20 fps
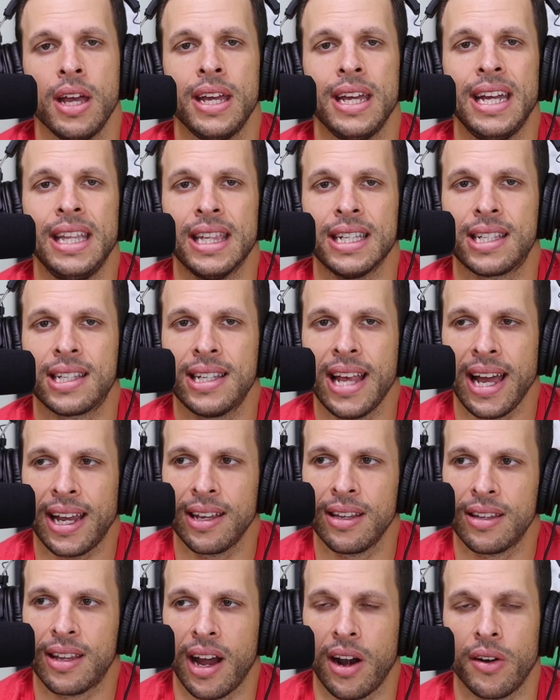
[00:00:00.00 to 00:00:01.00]
In the
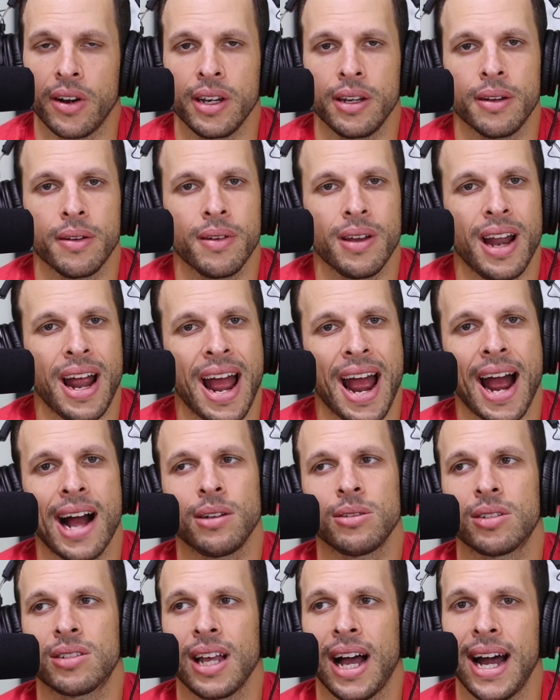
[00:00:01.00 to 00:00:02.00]
secondary,
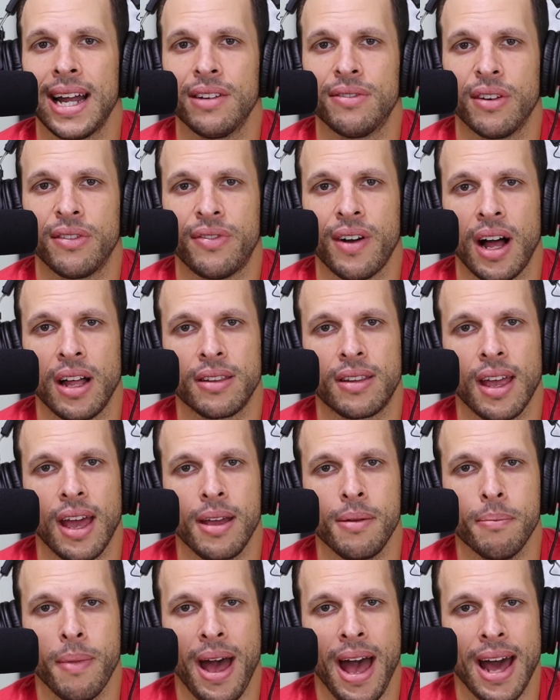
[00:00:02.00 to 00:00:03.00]
outside of Avonte
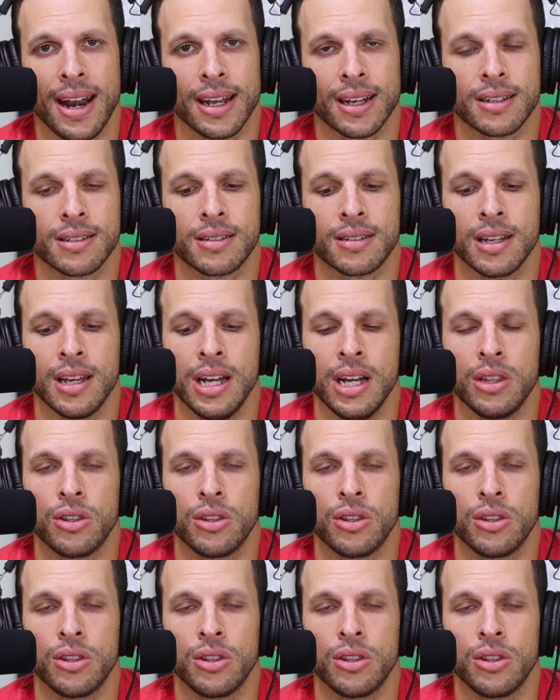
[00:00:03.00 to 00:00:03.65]
Maddox,